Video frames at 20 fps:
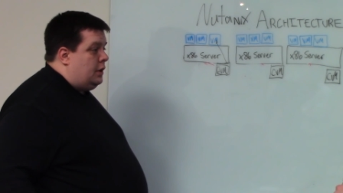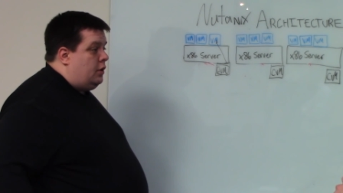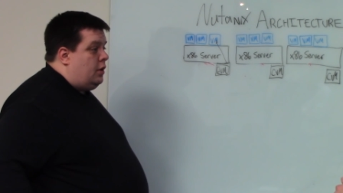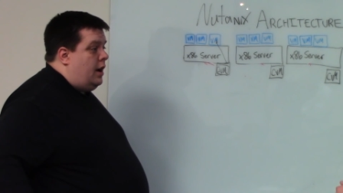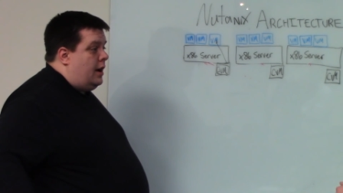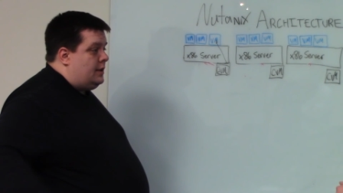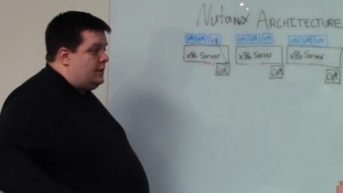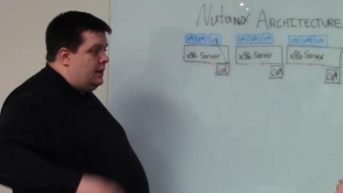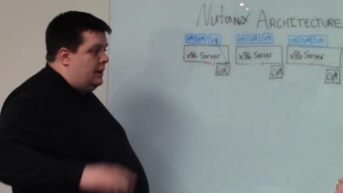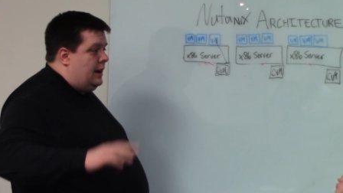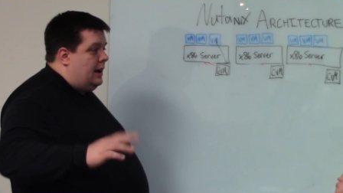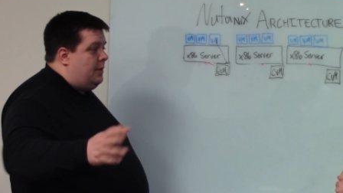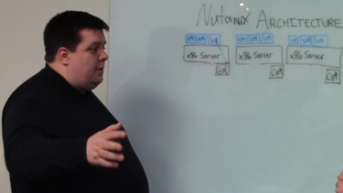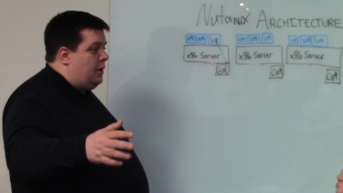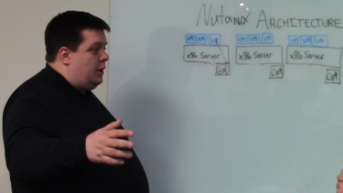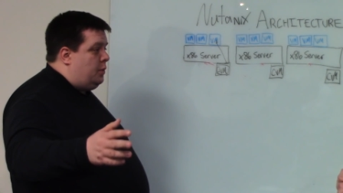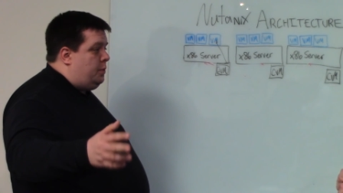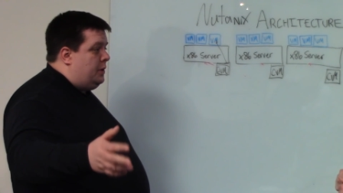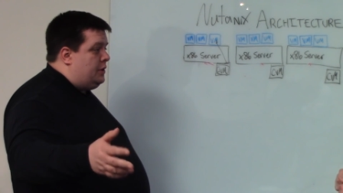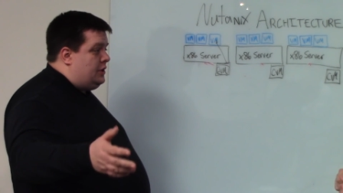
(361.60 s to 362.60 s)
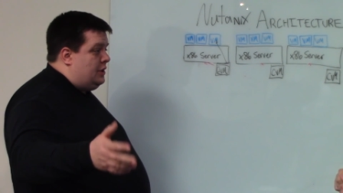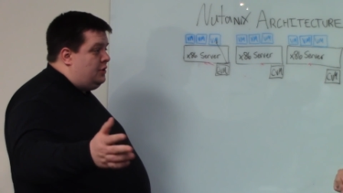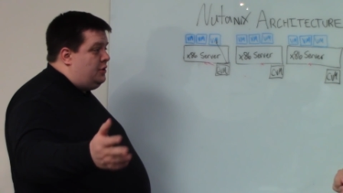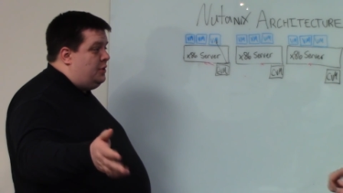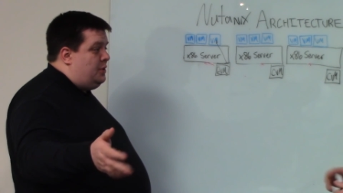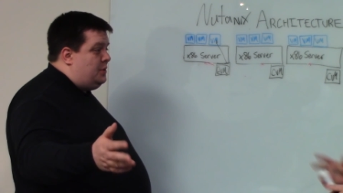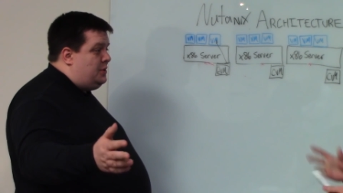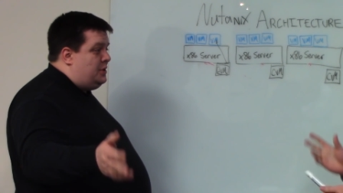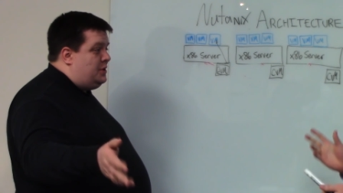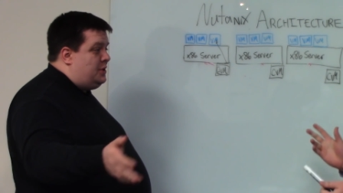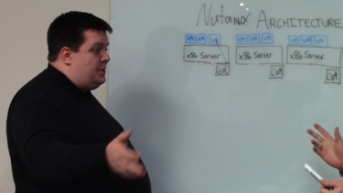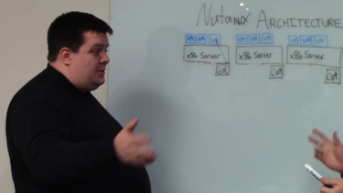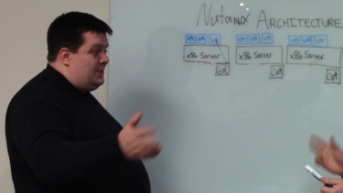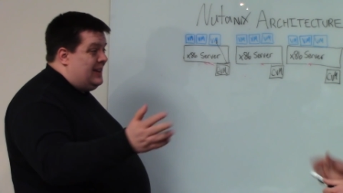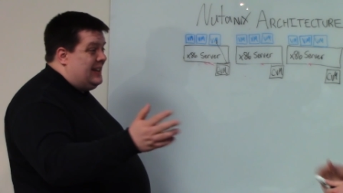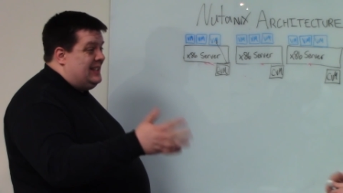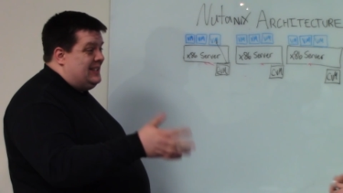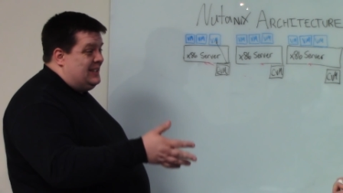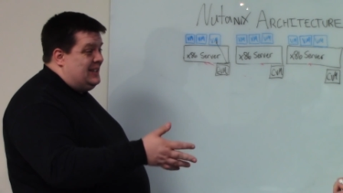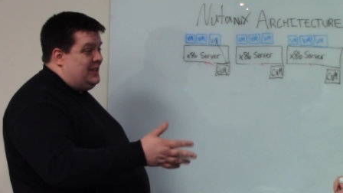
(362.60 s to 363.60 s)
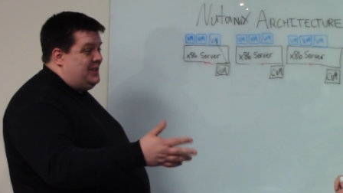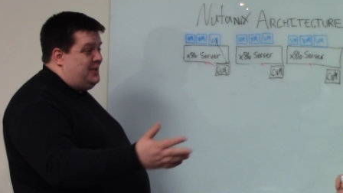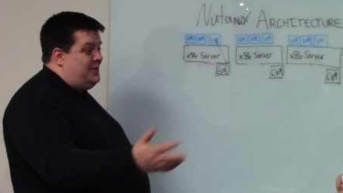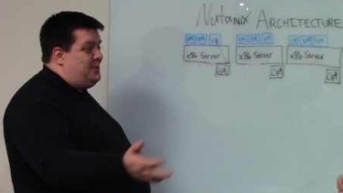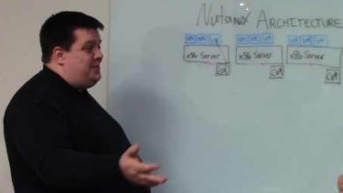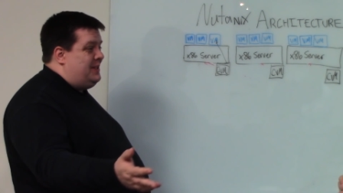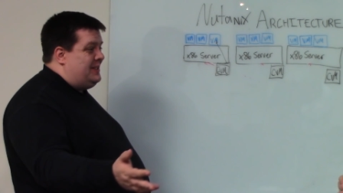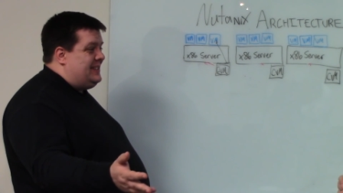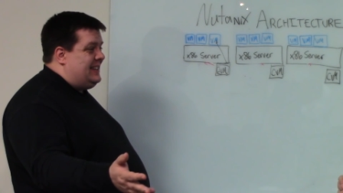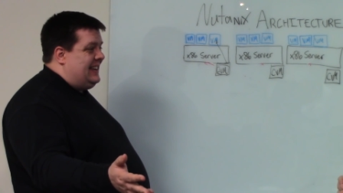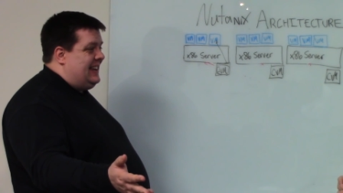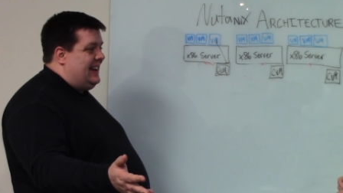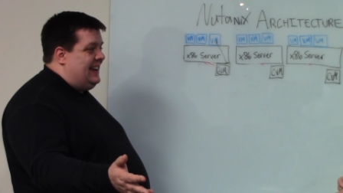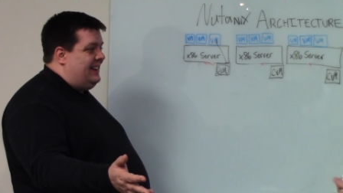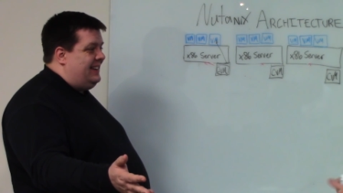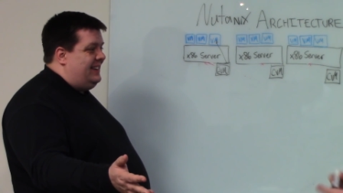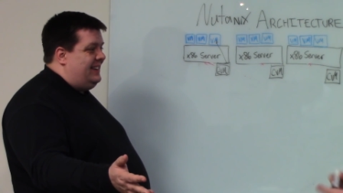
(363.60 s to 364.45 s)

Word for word: across the network, which introduces those latency issues once again.